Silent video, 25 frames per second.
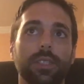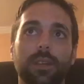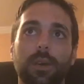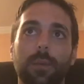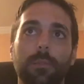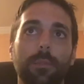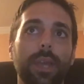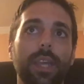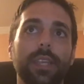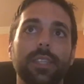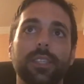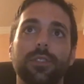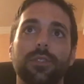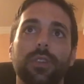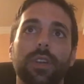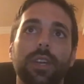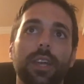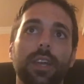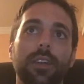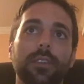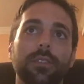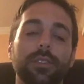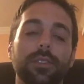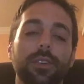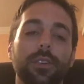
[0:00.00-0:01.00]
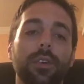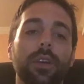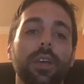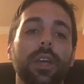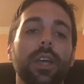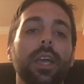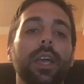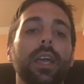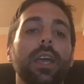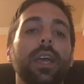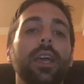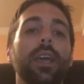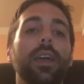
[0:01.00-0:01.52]
amazing right now. So
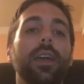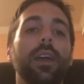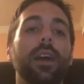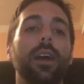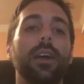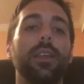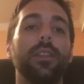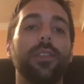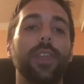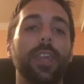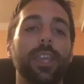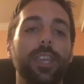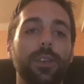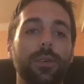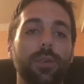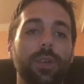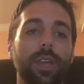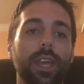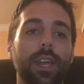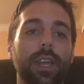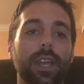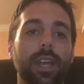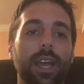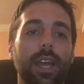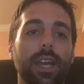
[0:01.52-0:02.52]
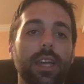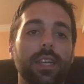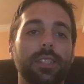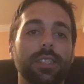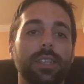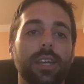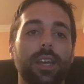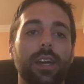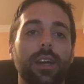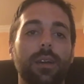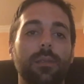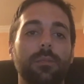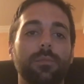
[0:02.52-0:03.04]
thank you again, guys.
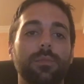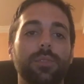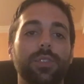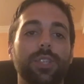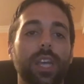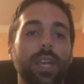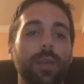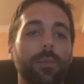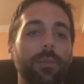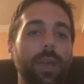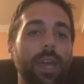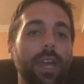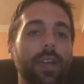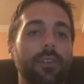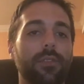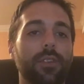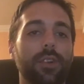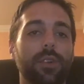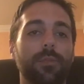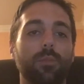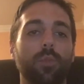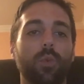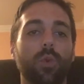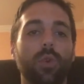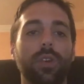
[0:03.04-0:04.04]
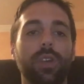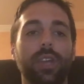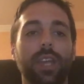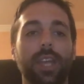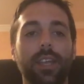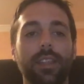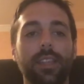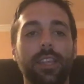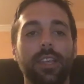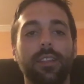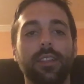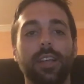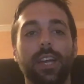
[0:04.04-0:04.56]
Check back for more
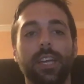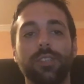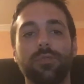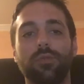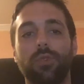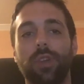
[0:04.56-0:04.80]
daily Clash